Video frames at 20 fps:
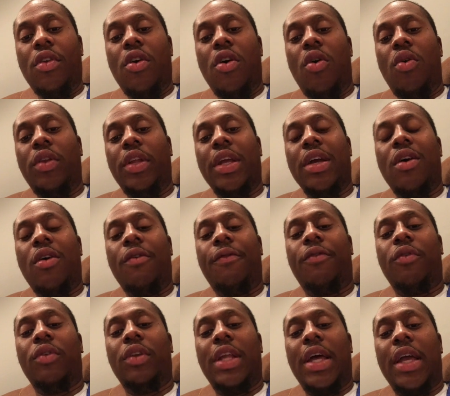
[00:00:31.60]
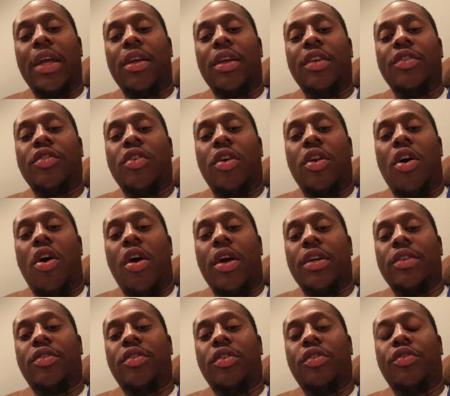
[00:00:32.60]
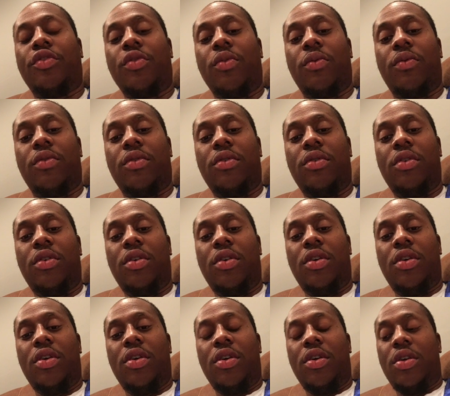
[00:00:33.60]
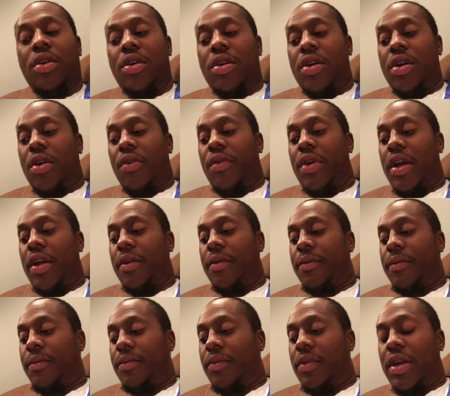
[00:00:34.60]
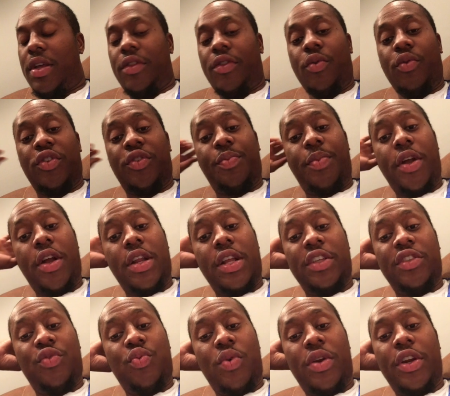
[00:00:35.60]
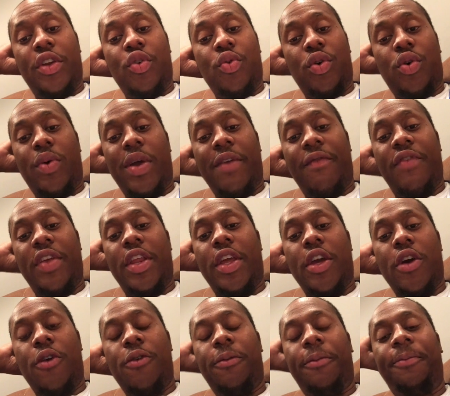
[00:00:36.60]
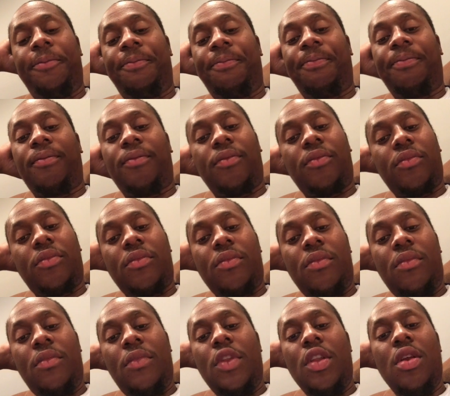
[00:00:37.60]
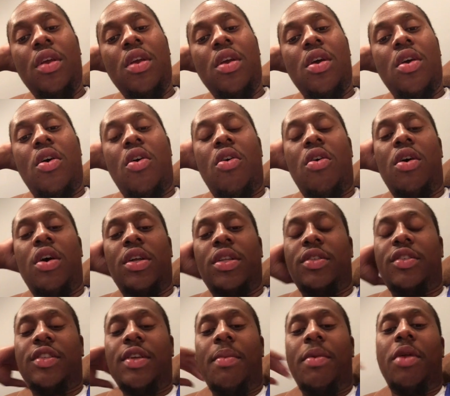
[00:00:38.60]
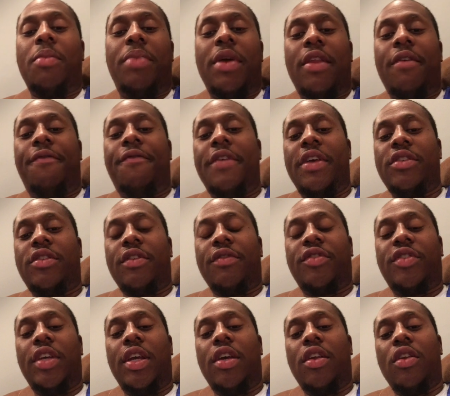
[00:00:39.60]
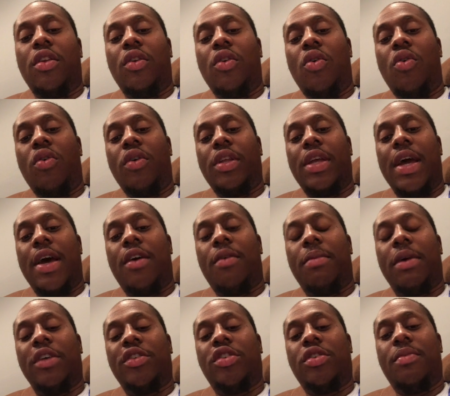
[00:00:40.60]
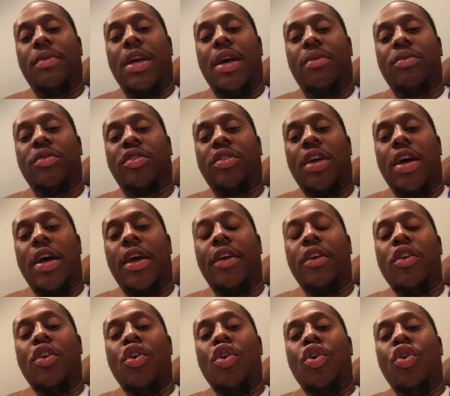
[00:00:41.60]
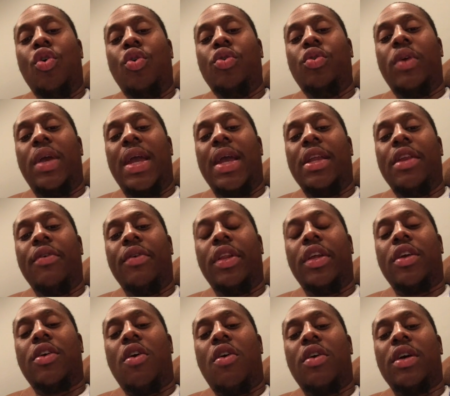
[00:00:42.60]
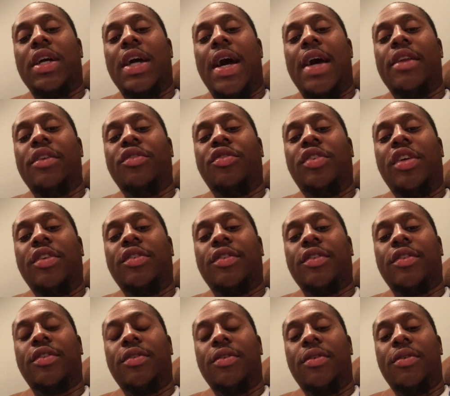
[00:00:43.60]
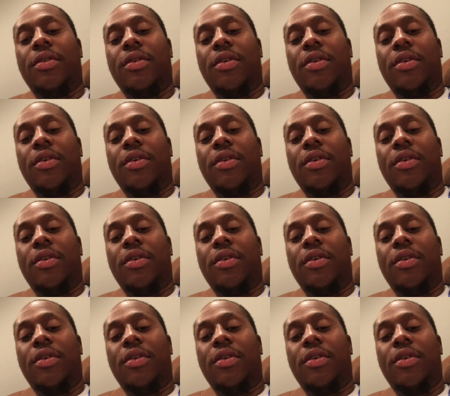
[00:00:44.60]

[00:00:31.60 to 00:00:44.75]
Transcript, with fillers: Only a hopeful elect is going to hearken to the truth. All right. And through the spirit, I just want to do a quick video on some of the benefits of seeking the Lord, Yahweh Bashem Yahweh Shai, who you ignorantly call God and Jesus.